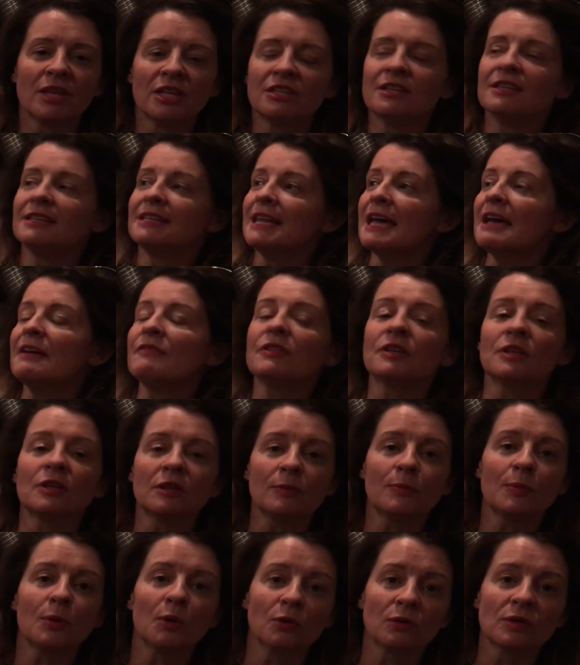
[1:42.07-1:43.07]
You're never
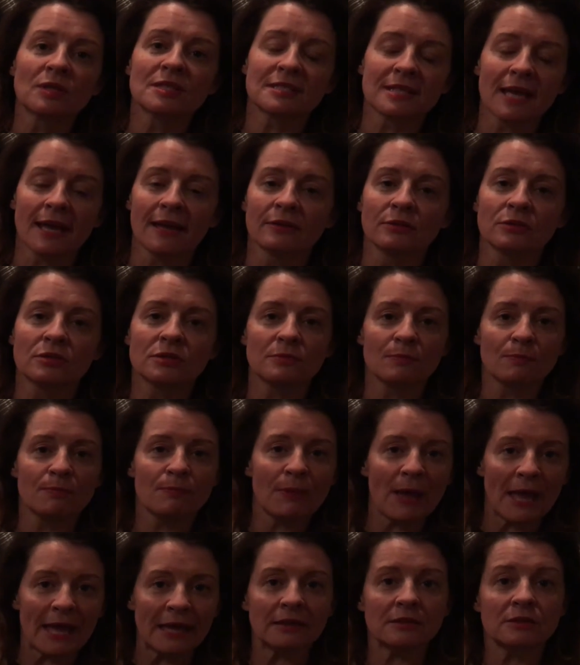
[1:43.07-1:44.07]
going to pull this house
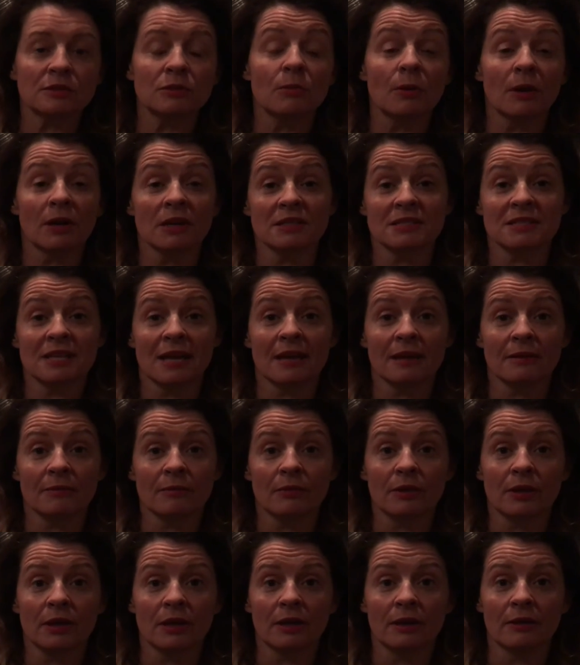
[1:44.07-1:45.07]
back to where it's at
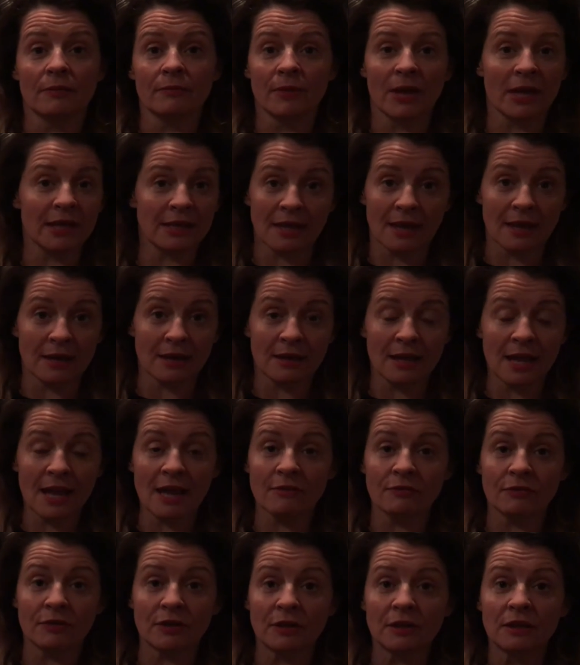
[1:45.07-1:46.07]
again,
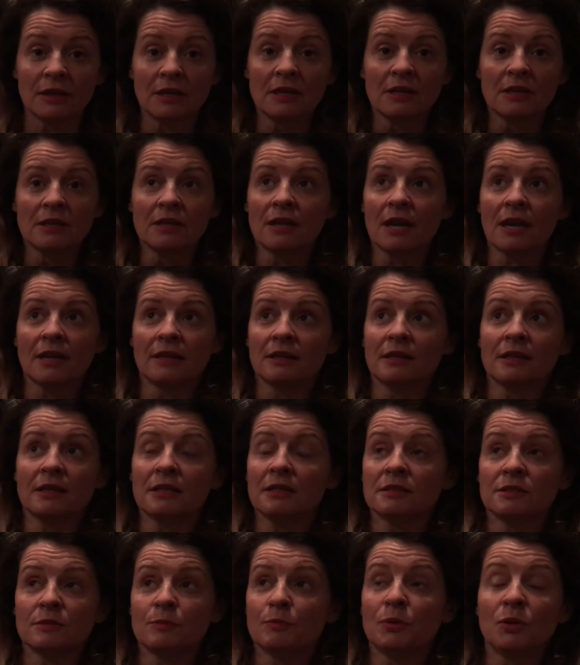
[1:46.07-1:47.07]
ever. And
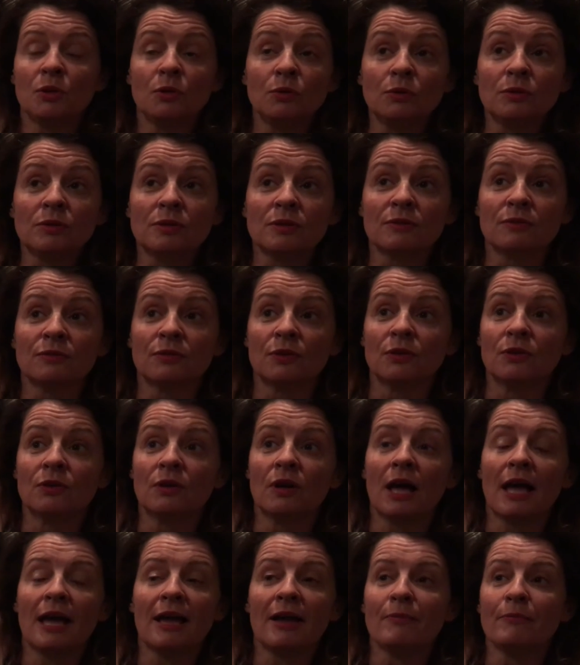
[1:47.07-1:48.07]
it's
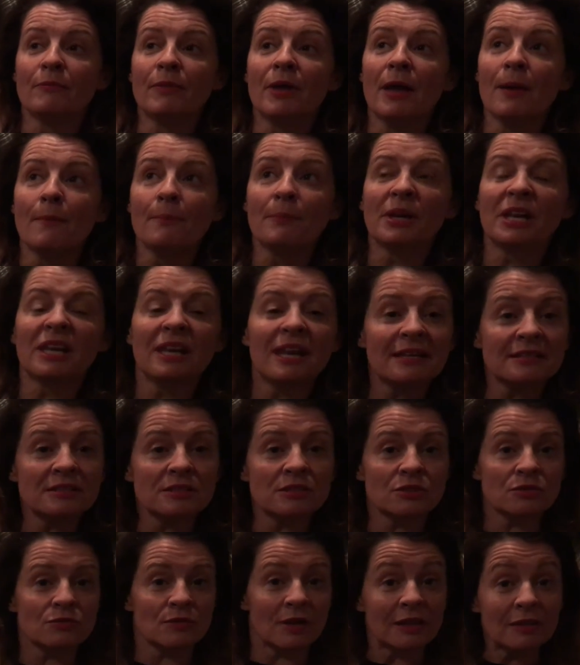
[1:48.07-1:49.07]
beautiful, but
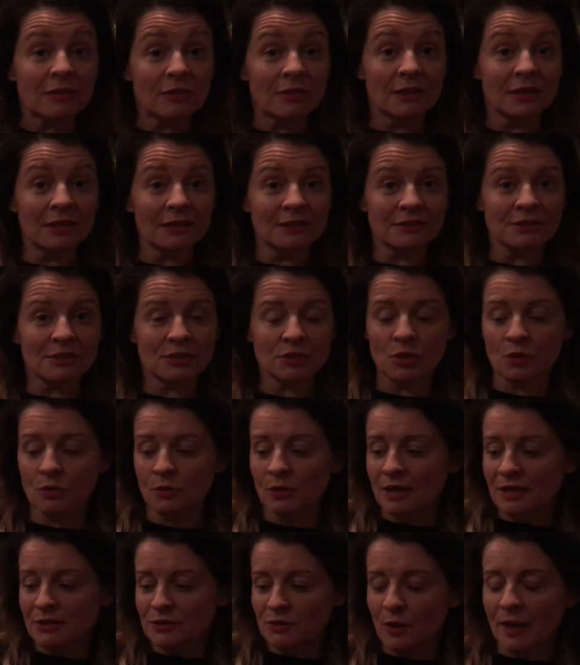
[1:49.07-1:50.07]
let's strengthen it.
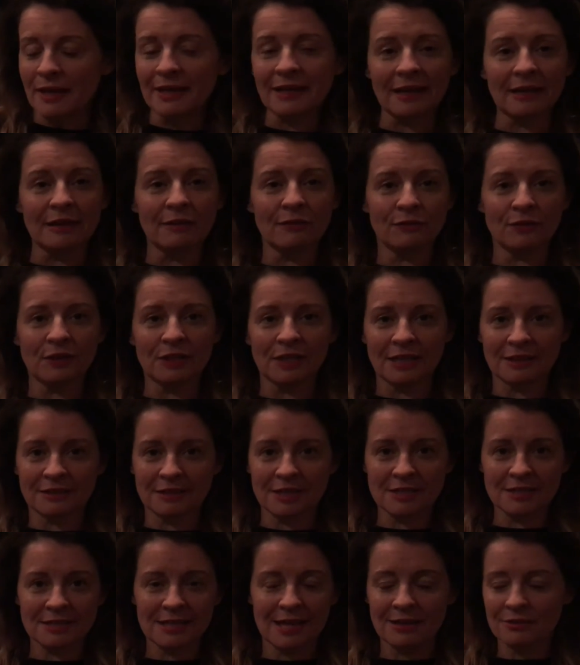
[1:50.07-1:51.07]
So I kind of feel like
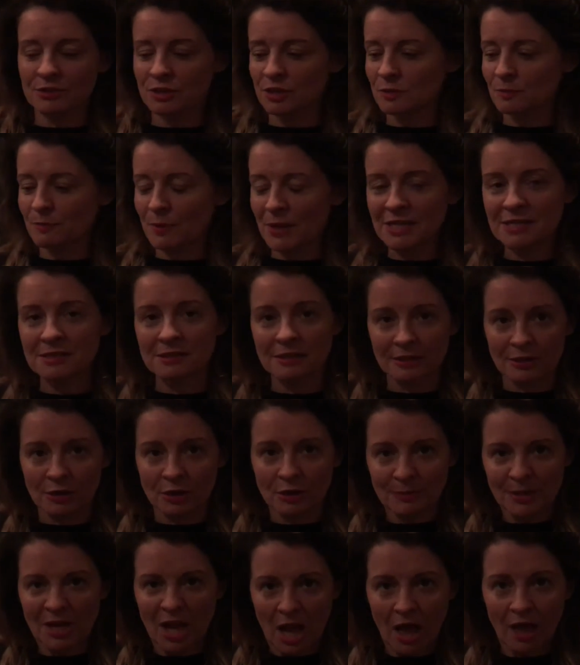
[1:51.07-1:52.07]
this house is basically
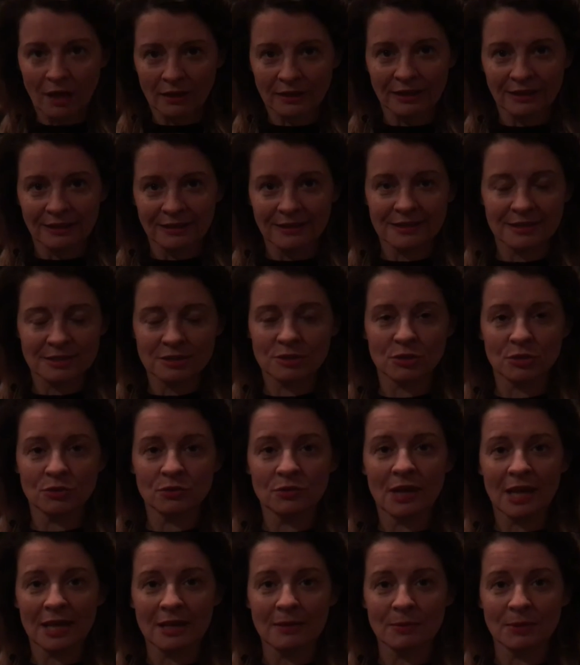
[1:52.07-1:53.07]
going to be hugging its
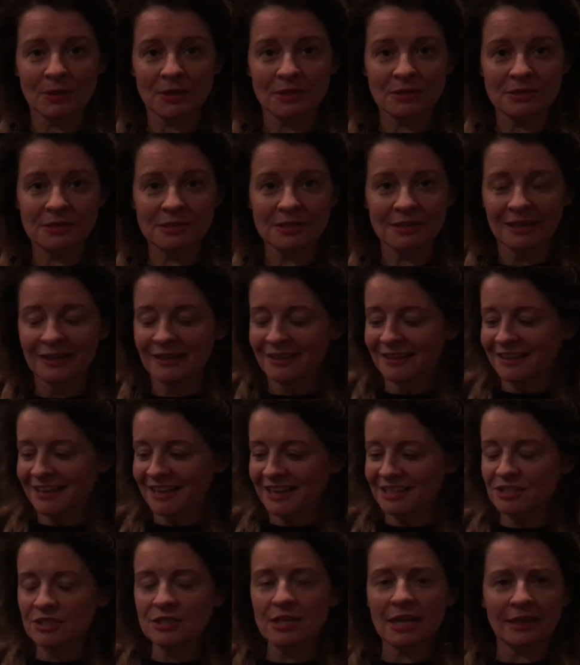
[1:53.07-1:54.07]
two neighbours
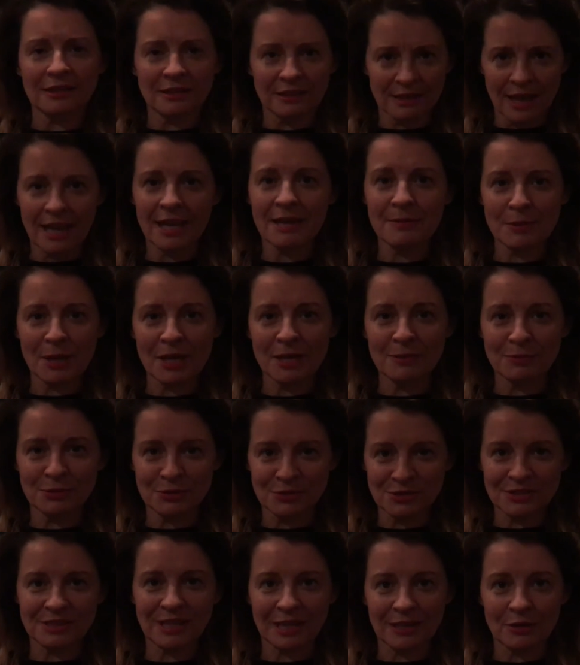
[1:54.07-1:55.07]
and saying, hey, babe,
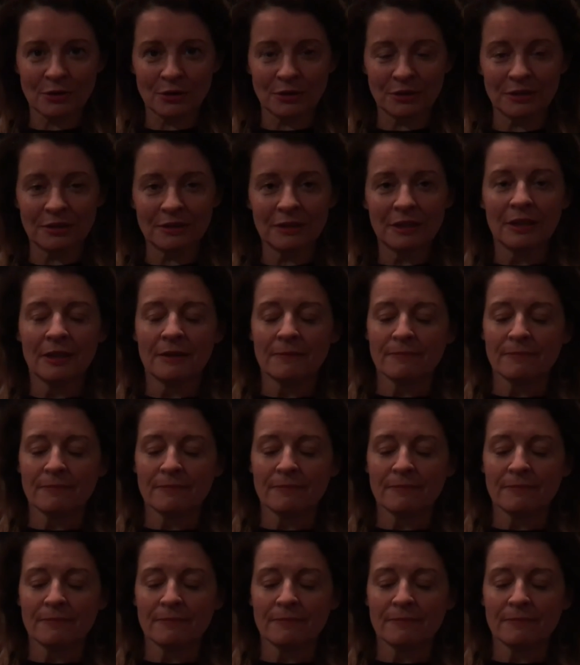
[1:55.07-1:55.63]
stay on.